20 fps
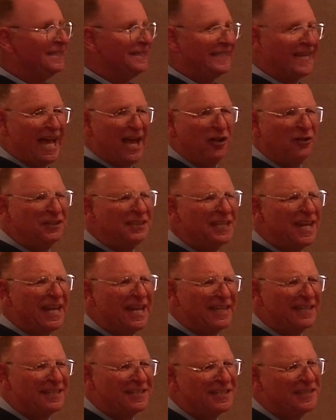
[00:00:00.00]
Delta
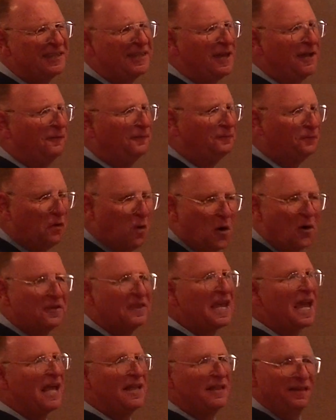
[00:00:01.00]
is the
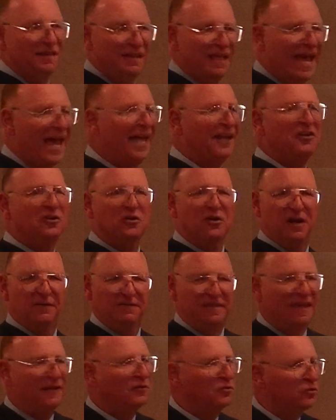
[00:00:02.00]
fourth letter
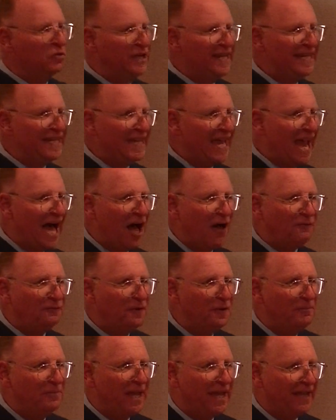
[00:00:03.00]
of the Greek
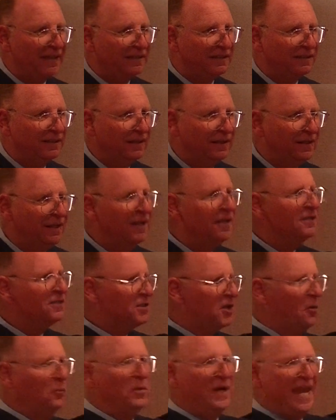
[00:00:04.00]
alphabet.
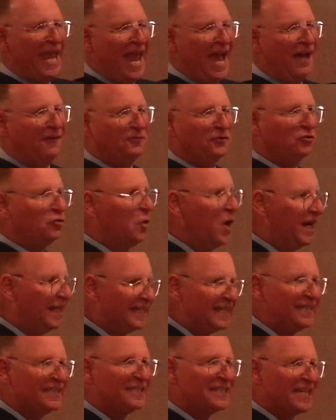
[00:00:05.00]
So we have
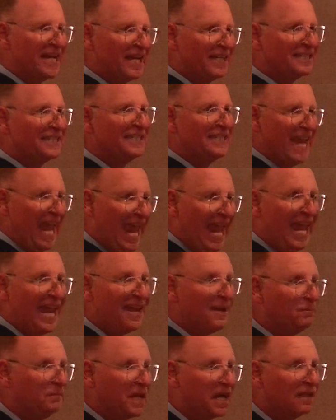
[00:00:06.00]
26
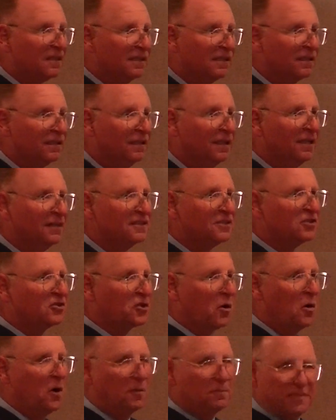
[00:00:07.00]
named
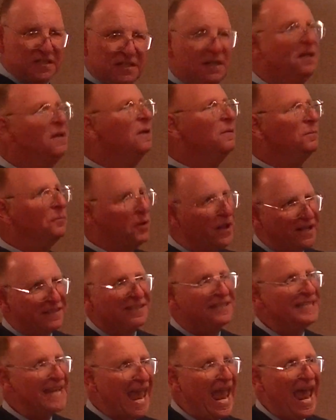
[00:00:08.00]
storms,
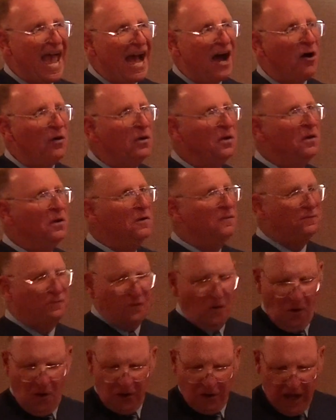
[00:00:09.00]
plus now
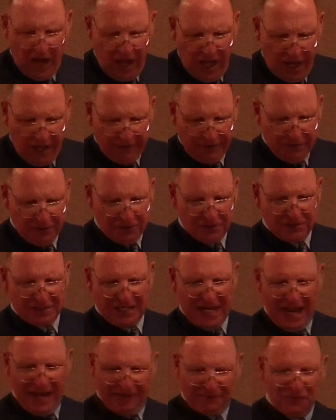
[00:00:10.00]
four others
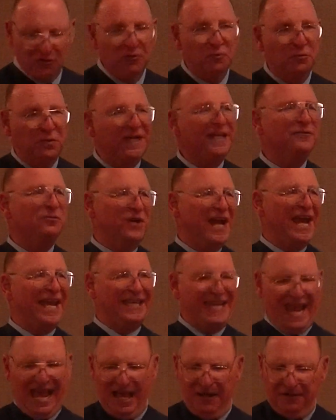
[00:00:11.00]
after we
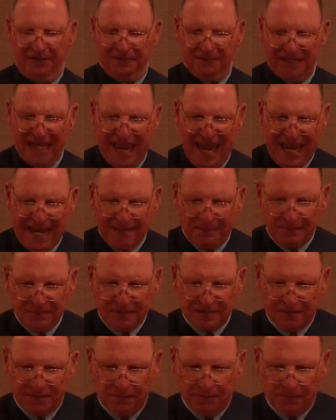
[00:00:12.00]
ran out of names.